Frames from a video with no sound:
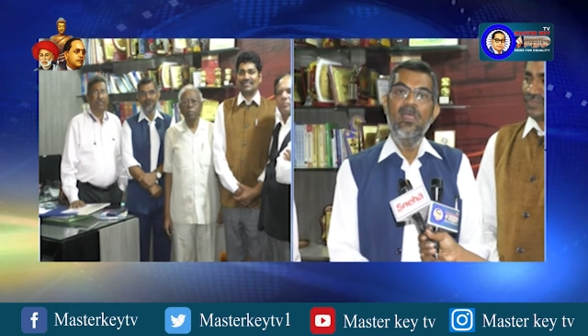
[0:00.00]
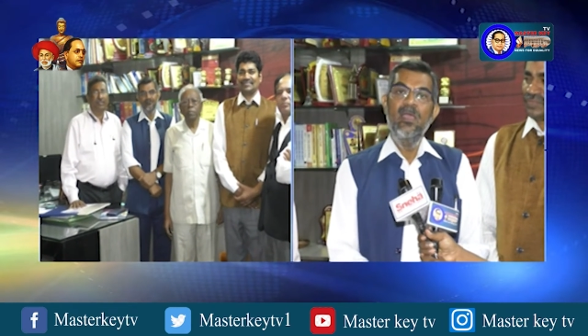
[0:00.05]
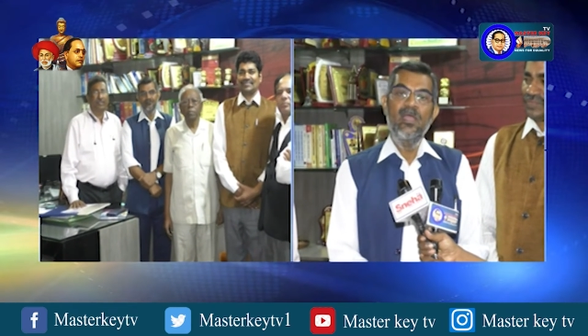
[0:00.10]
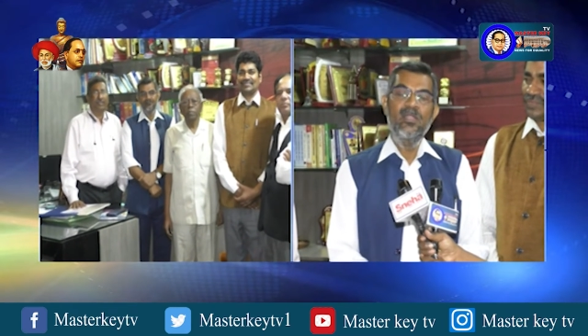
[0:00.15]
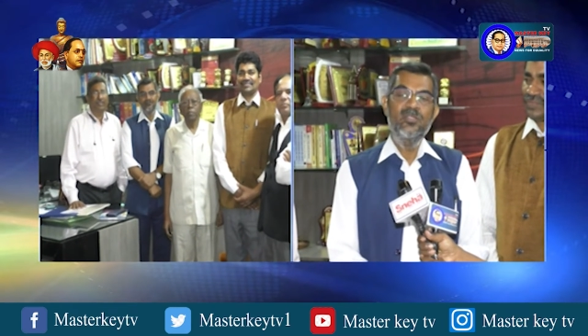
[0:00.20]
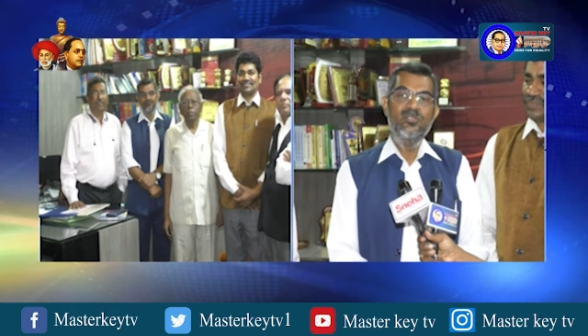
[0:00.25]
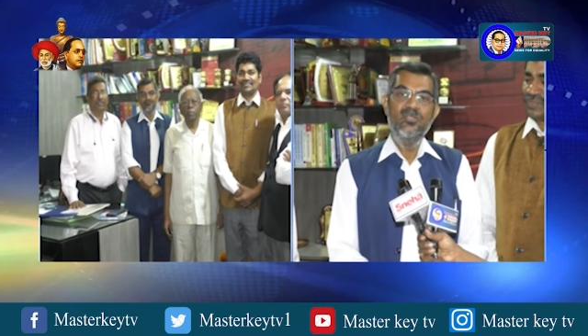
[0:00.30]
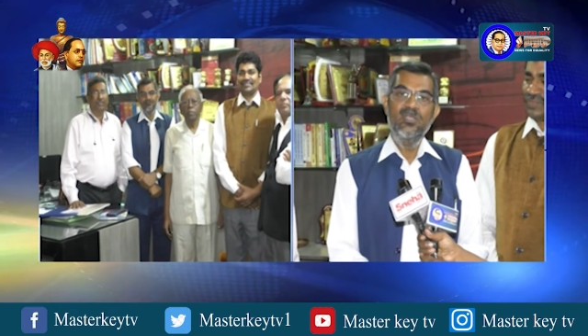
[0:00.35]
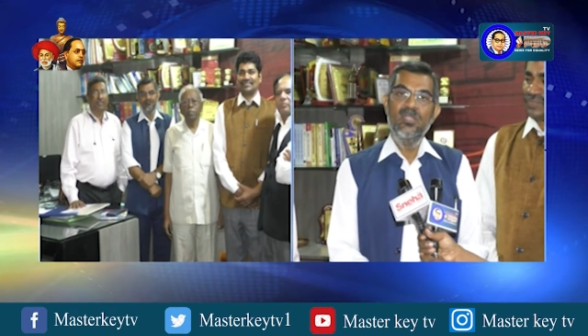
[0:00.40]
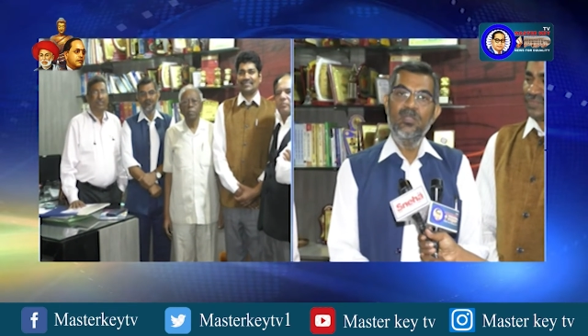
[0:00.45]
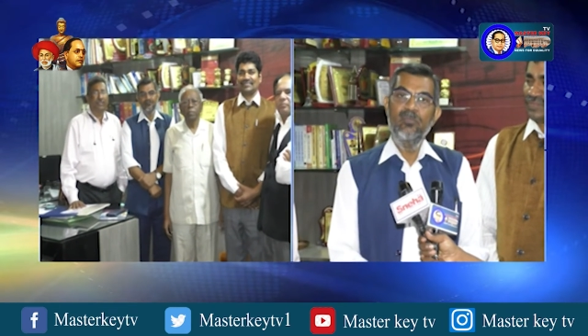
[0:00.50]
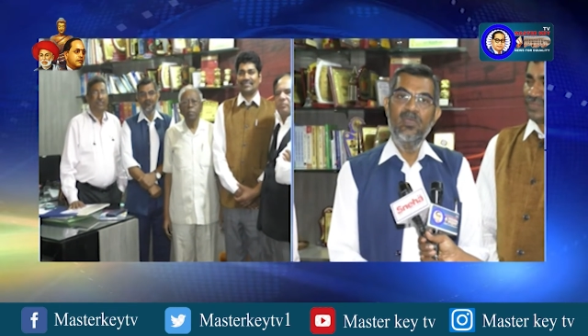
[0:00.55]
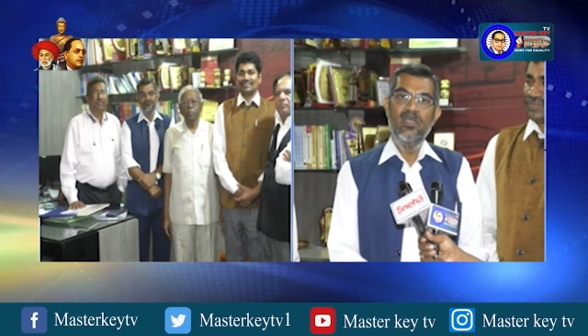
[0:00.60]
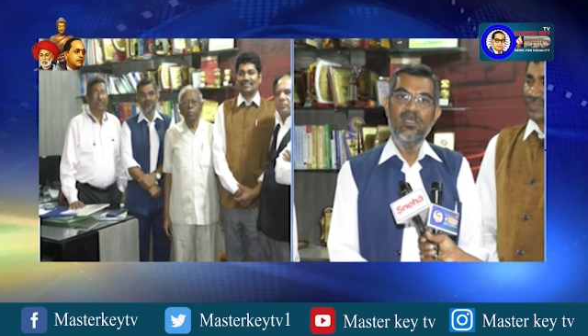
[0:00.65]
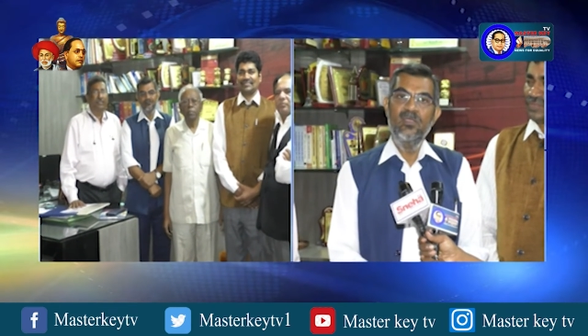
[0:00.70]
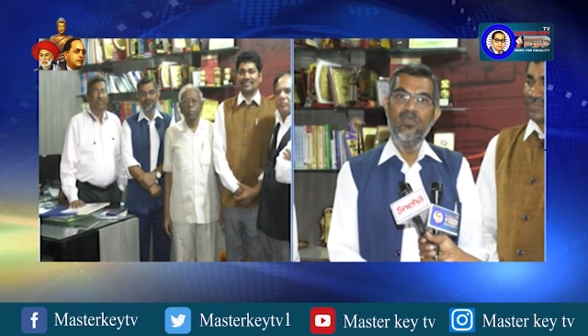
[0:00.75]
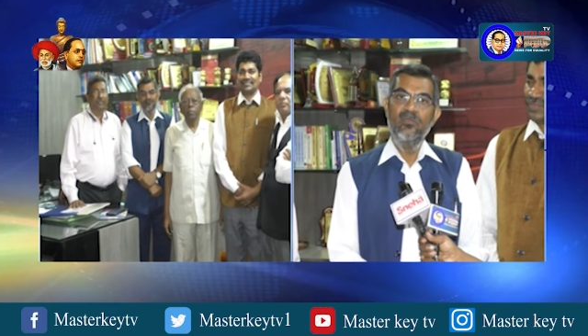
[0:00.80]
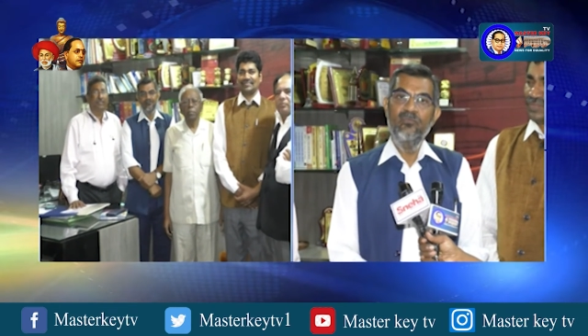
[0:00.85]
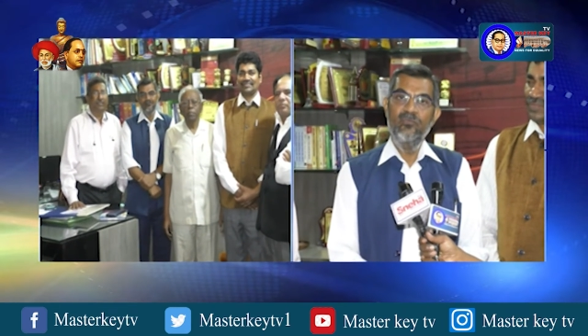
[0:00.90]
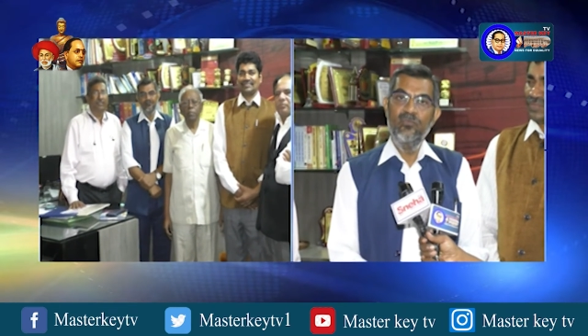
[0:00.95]
and share my
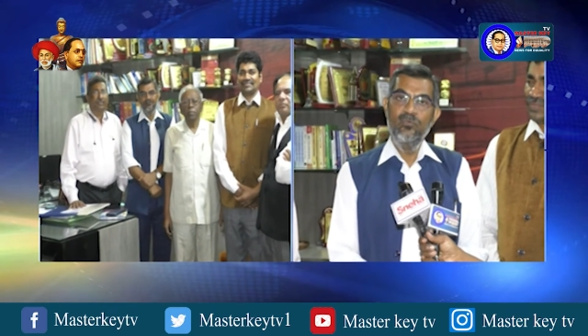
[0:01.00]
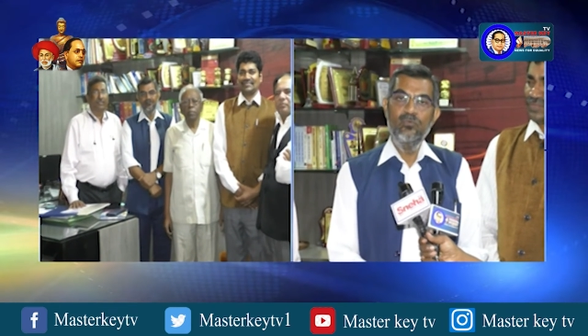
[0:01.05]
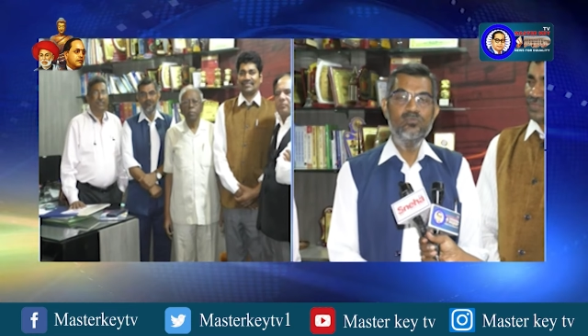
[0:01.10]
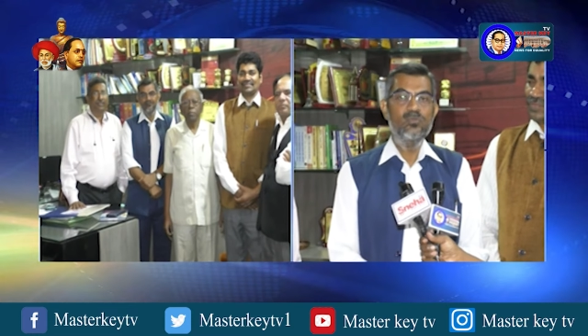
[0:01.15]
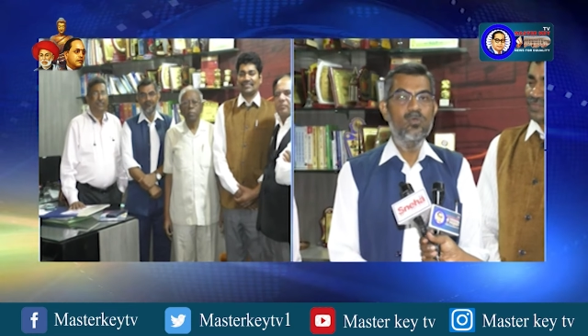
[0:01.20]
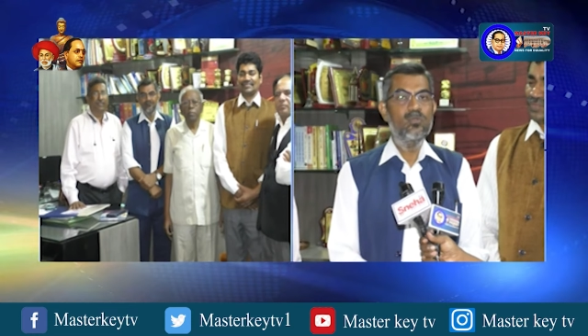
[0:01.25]
views